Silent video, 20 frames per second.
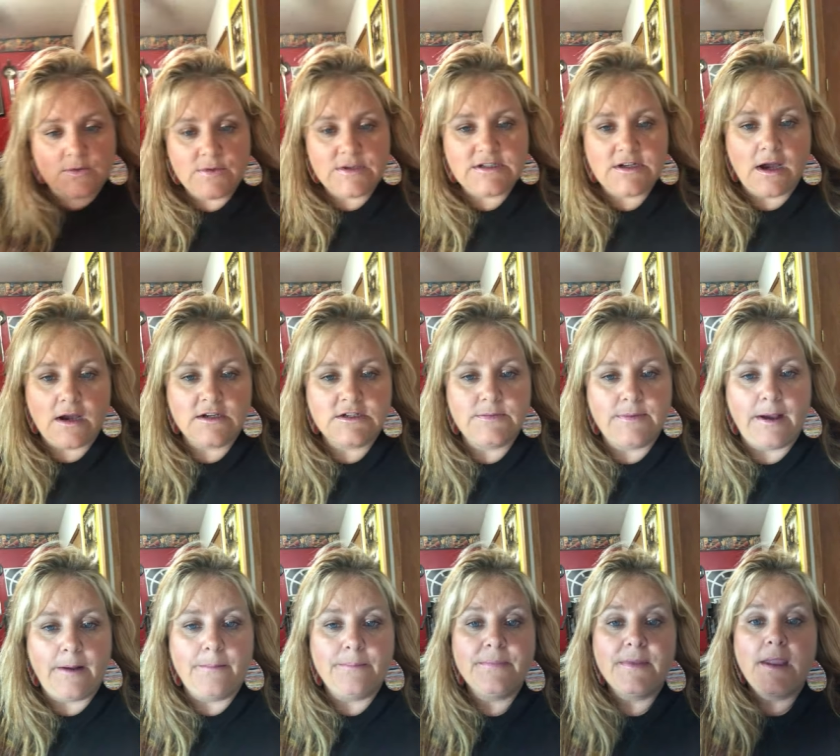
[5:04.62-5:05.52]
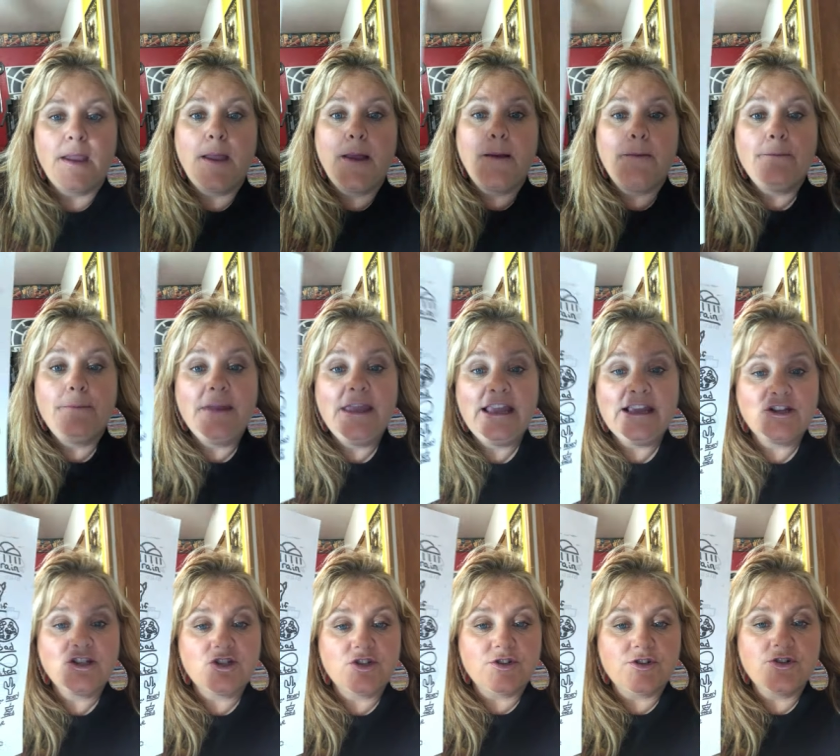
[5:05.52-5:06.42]
we talked about.
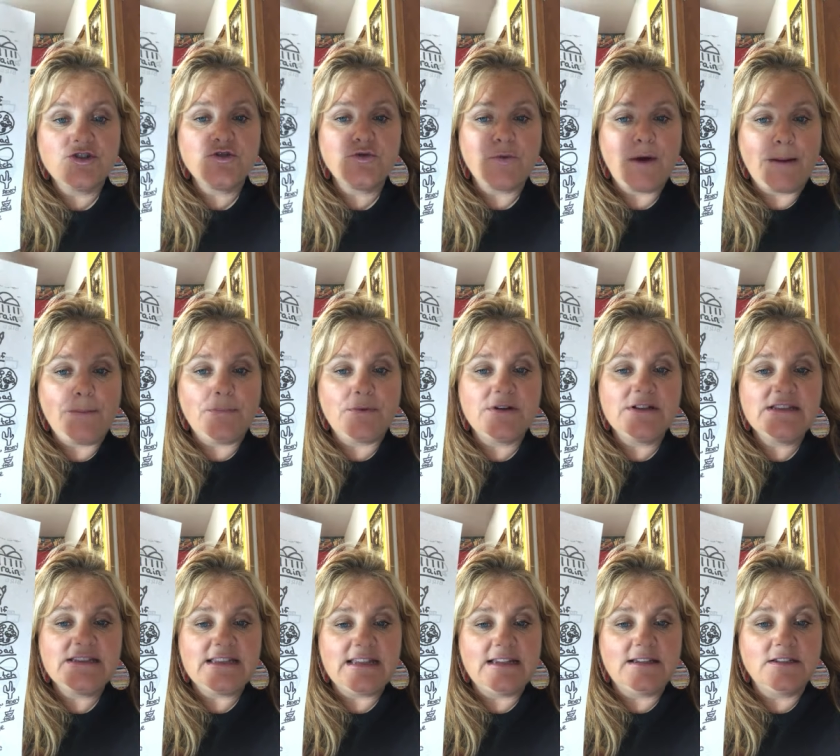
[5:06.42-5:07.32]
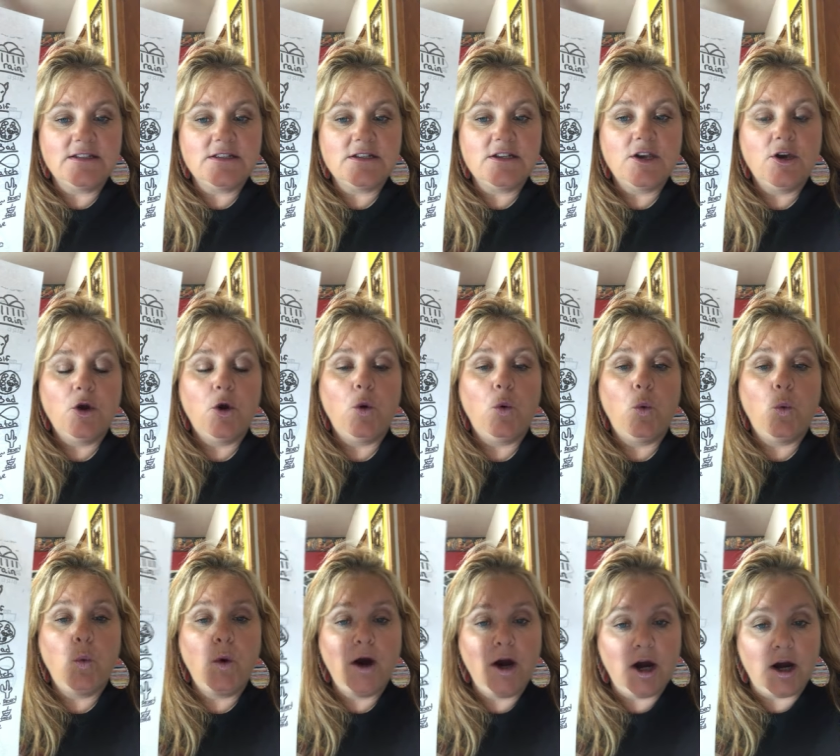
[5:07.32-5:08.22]
Pictures represent
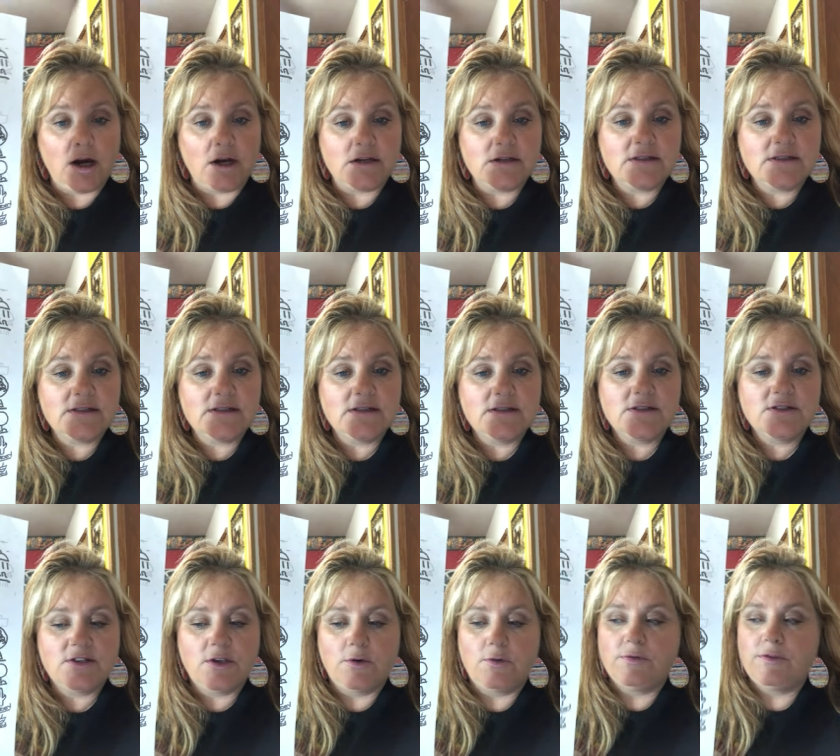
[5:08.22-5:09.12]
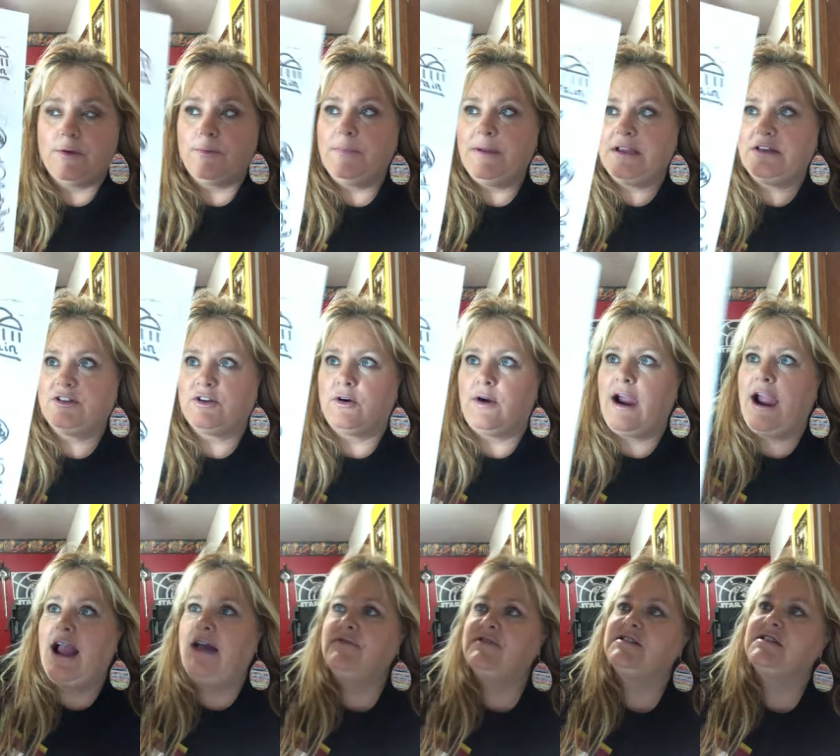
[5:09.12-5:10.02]
words. So they're
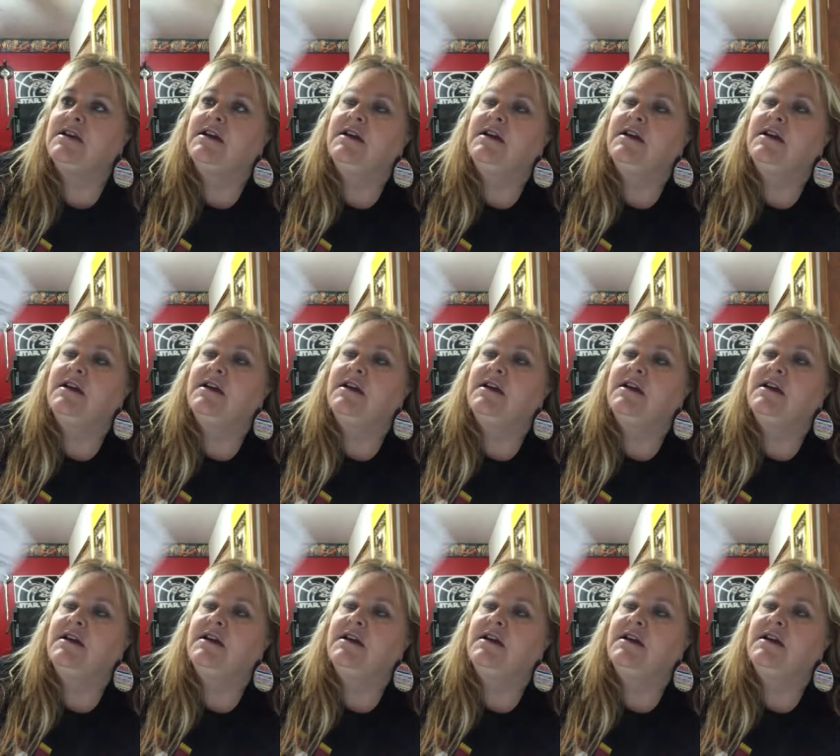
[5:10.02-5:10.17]
pictographs,